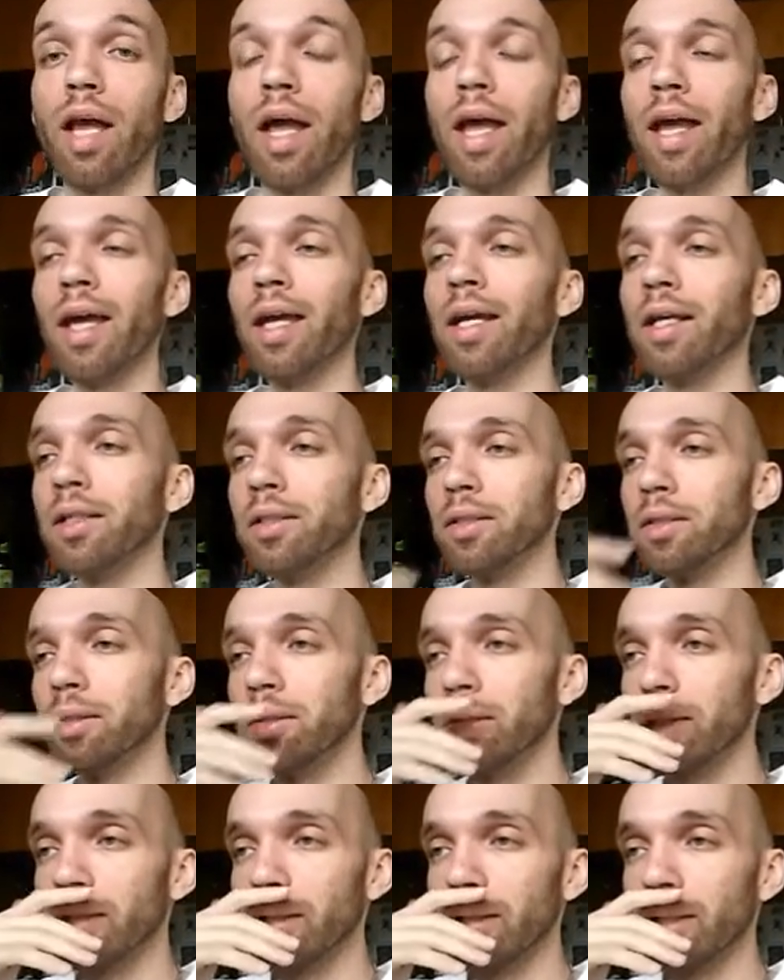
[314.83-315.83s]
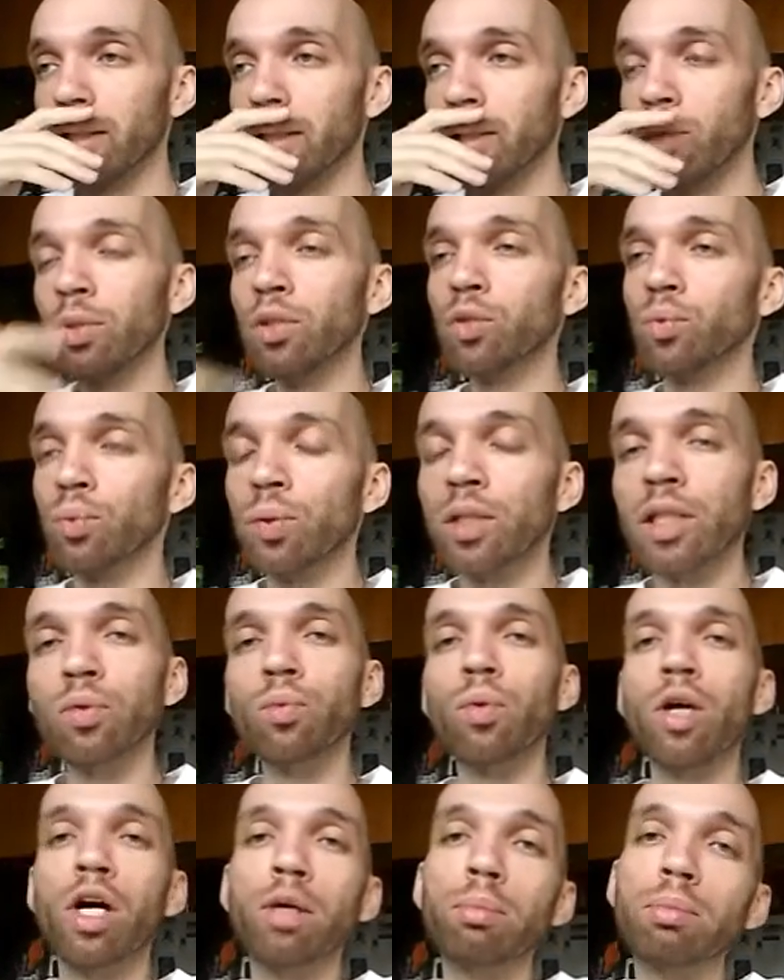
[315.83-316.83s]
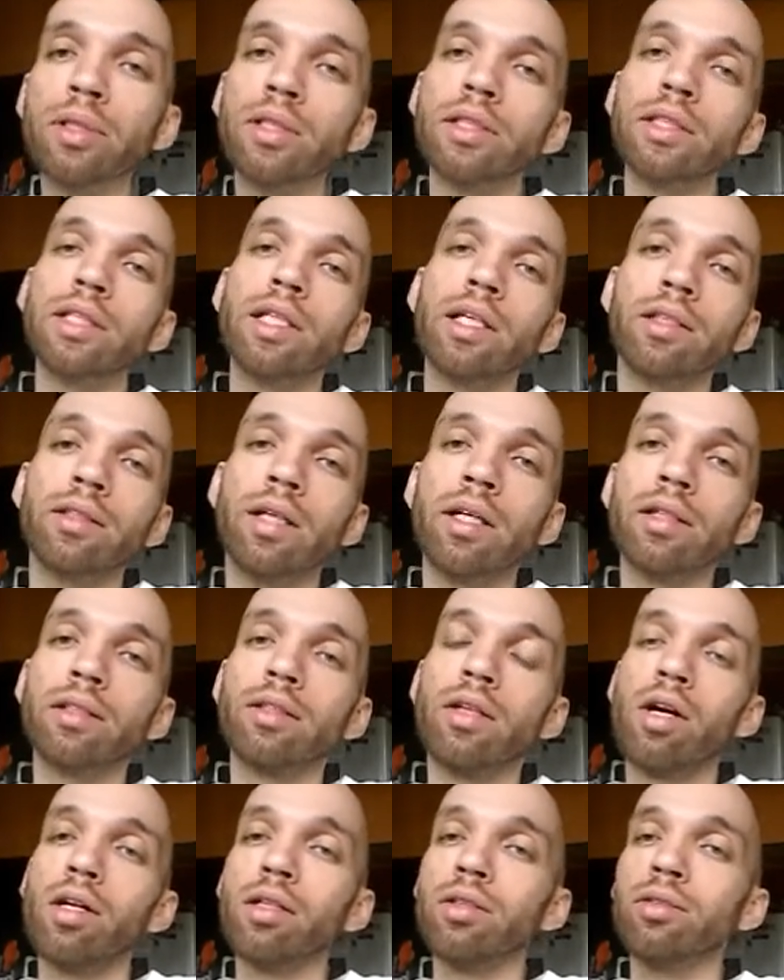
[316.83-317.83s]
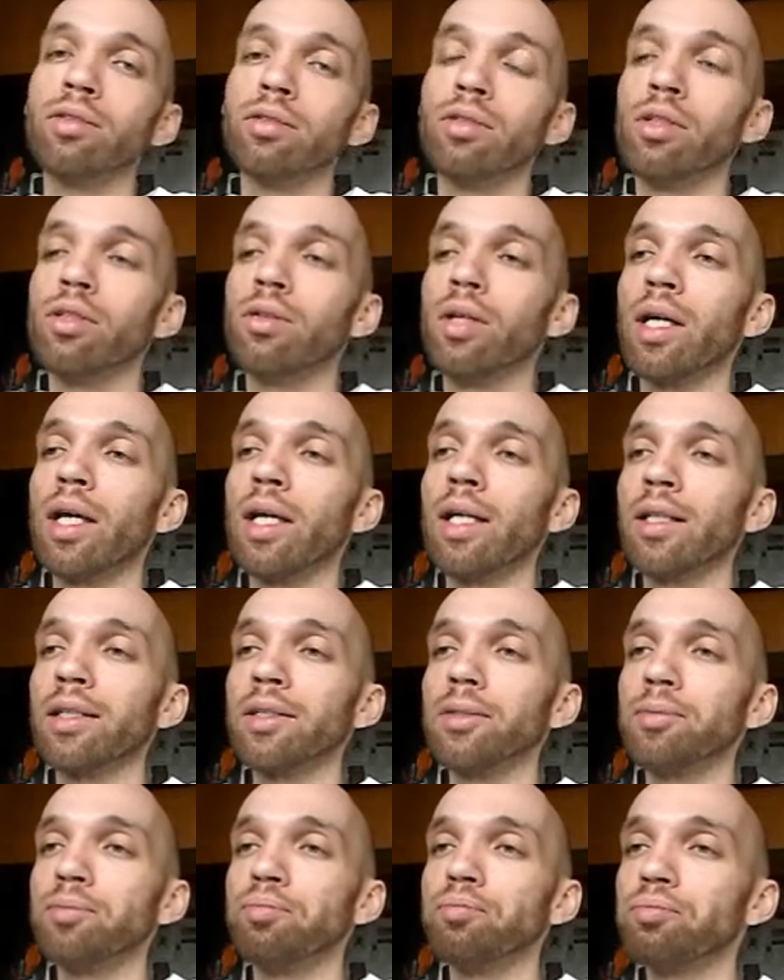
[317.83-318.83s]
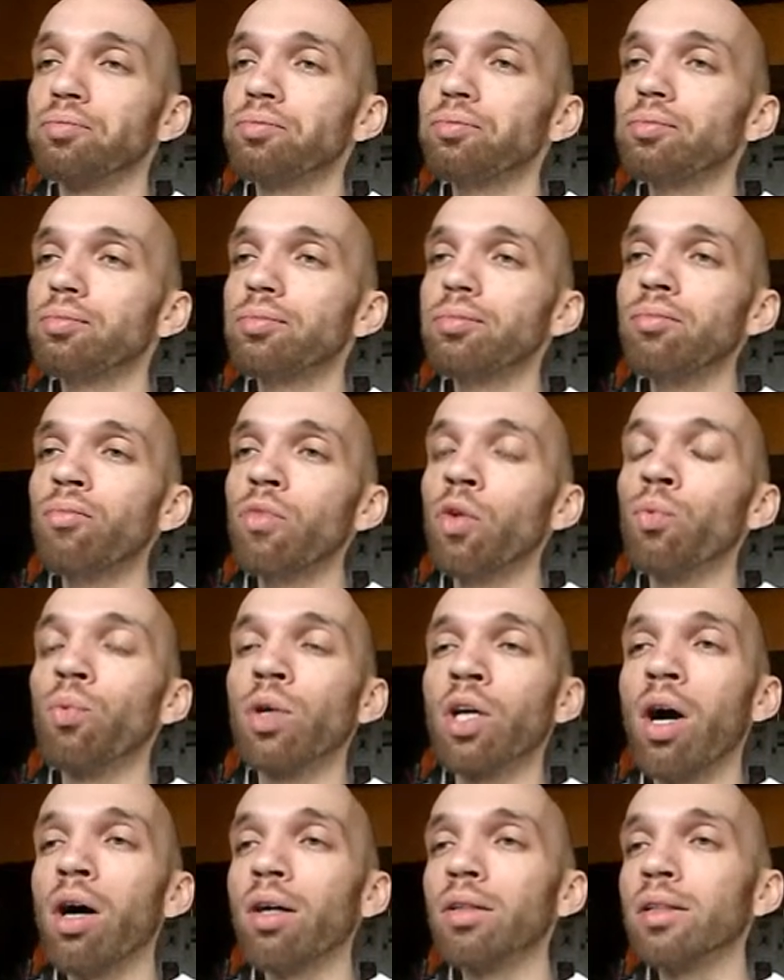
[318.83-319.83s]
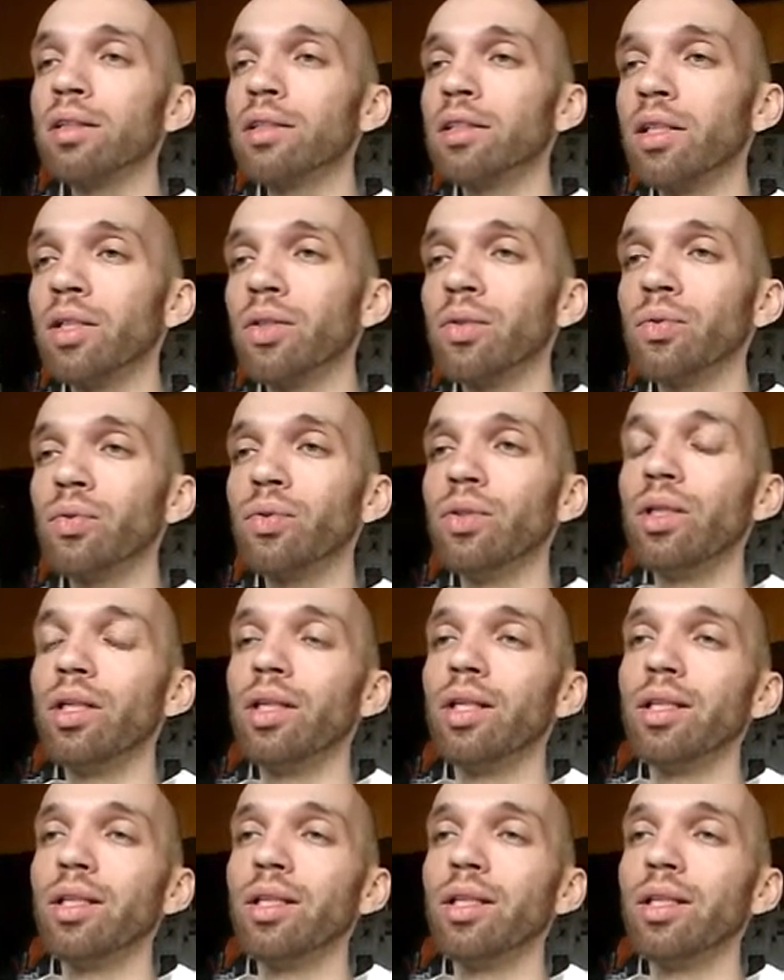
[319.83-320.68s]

And it was really well put together, I thought, and regardless of,